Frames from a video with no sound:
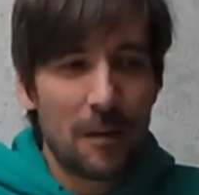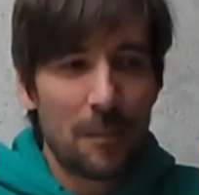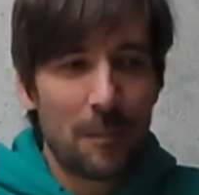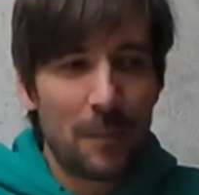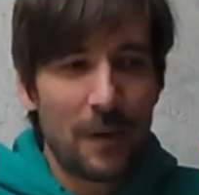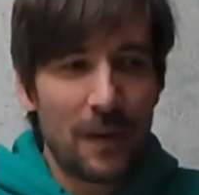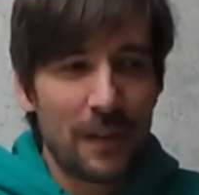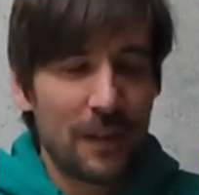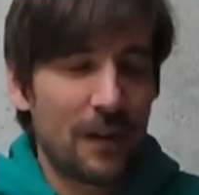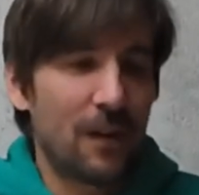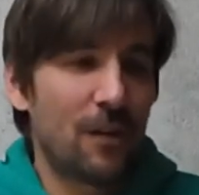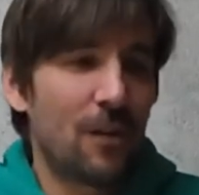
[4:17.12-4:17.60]

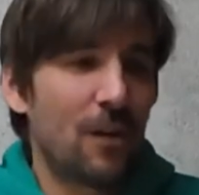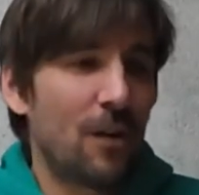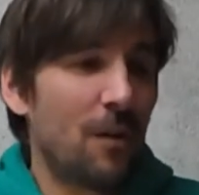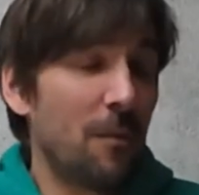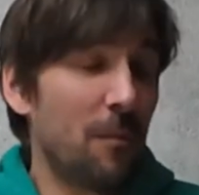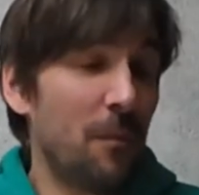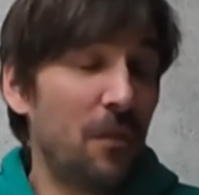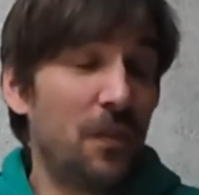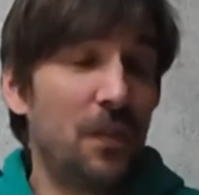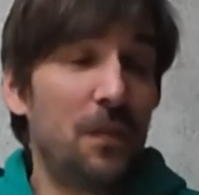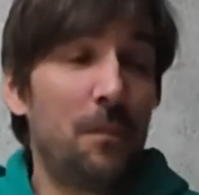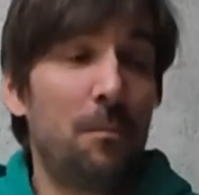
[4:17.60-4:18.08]
But there
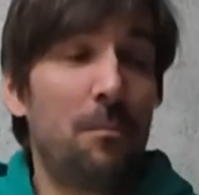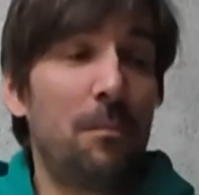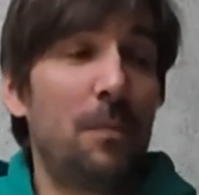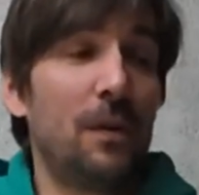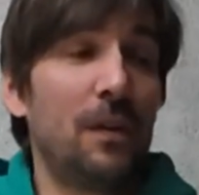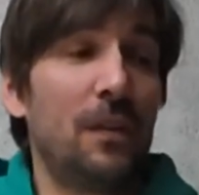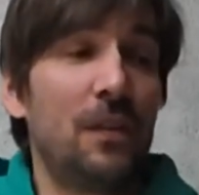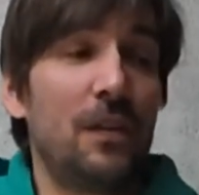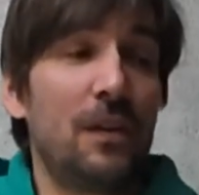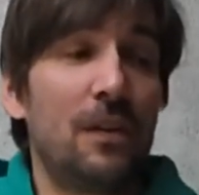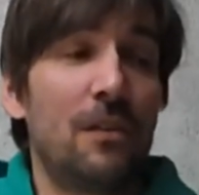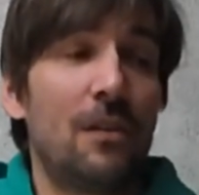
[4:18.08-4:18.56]

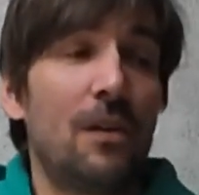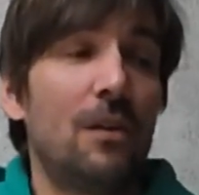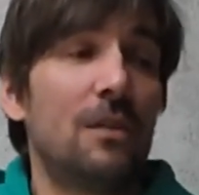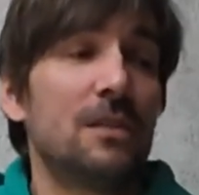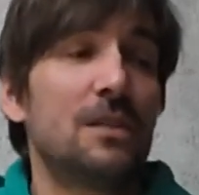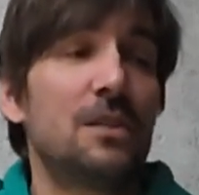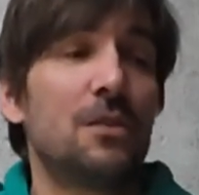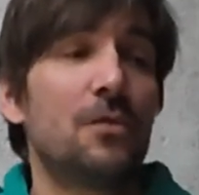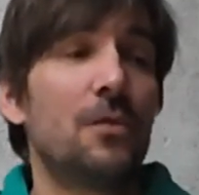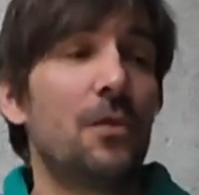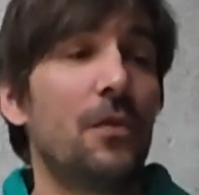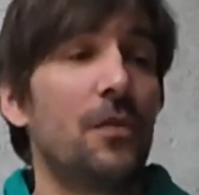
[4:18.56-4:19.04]
are
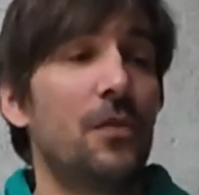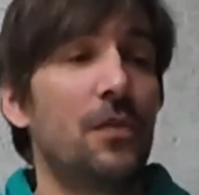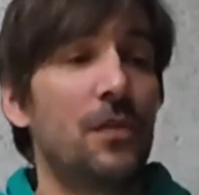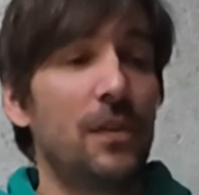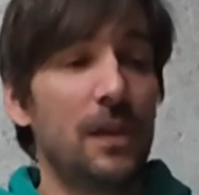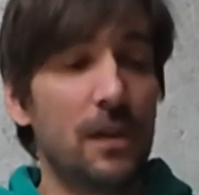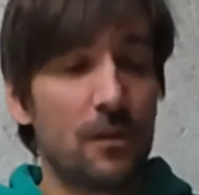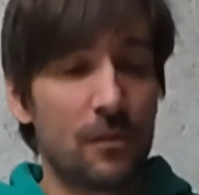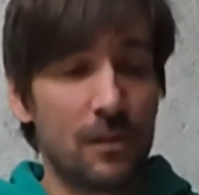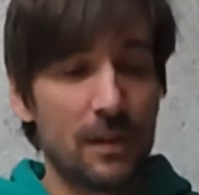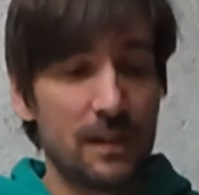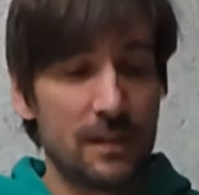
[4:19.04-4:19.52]
also
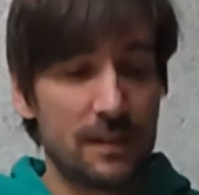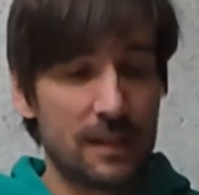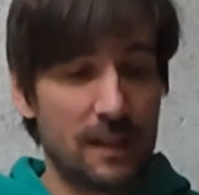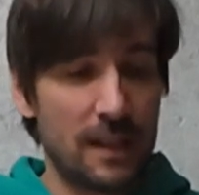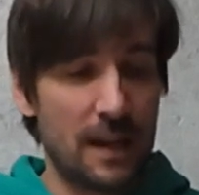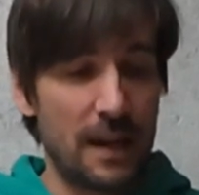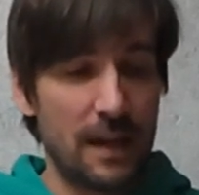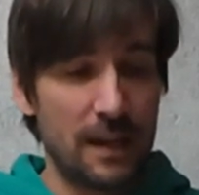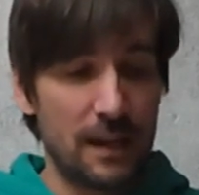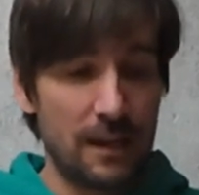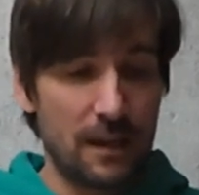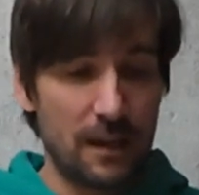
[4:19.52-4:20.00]
theories
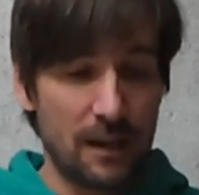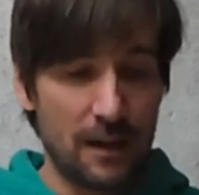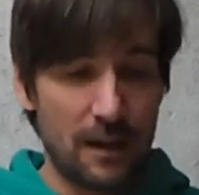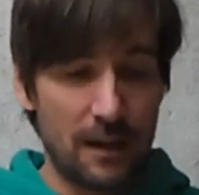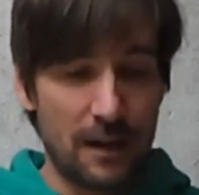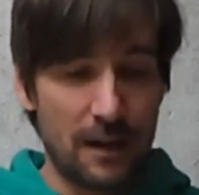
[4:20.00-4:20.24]
like